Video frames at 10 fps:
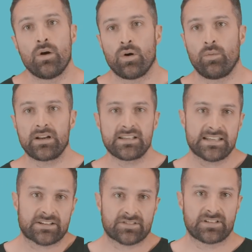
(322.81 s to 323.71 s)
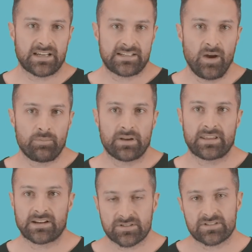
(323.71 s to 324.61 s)
Well, what does exercise help with?
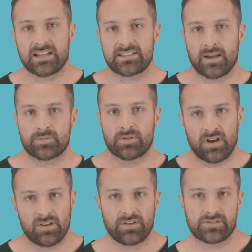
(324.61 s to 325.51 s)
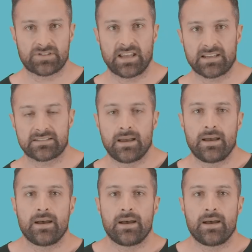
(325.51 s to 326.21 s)
Exercise helps with all those things.